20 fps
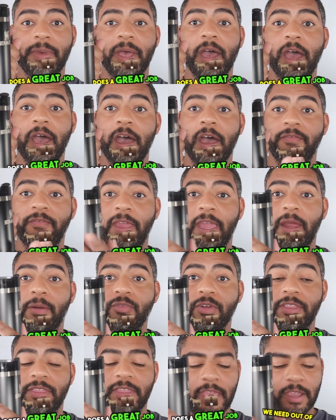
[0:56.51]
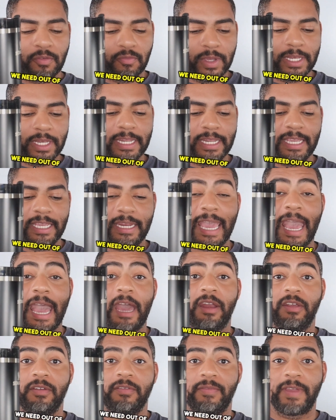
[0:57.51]
of everything we need out
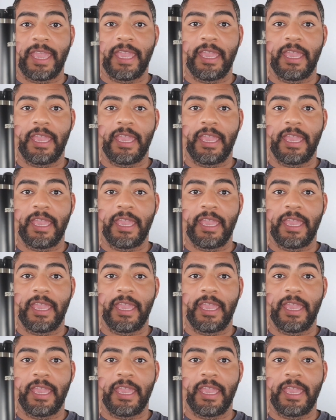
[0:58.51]
of a